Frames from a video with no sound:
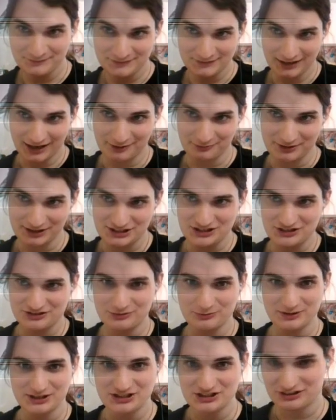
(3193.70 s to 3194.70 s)
And we
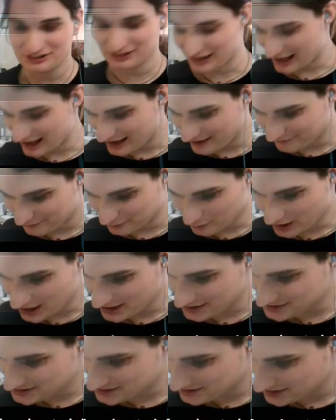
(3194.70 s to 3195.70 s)
just live
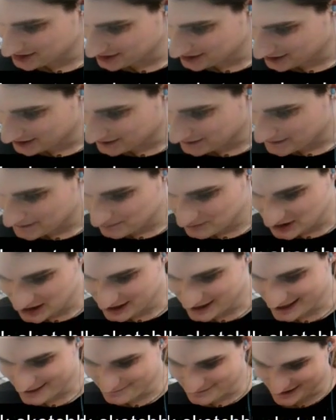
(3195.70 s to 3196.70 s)
watched the
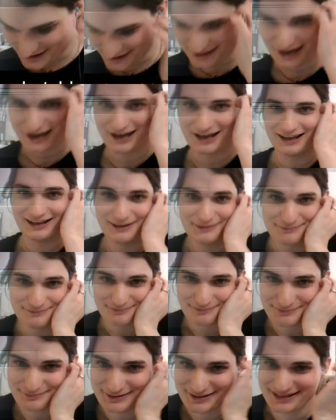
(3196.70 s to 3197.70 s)
GameStop
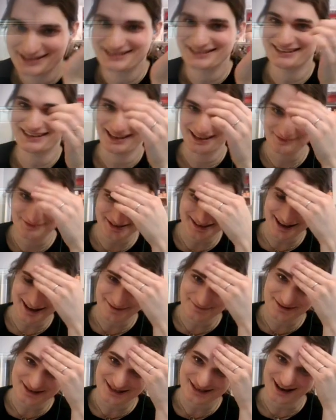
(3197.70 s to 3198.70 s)

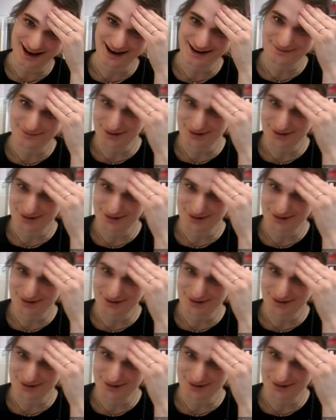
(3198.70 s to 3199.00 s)
stock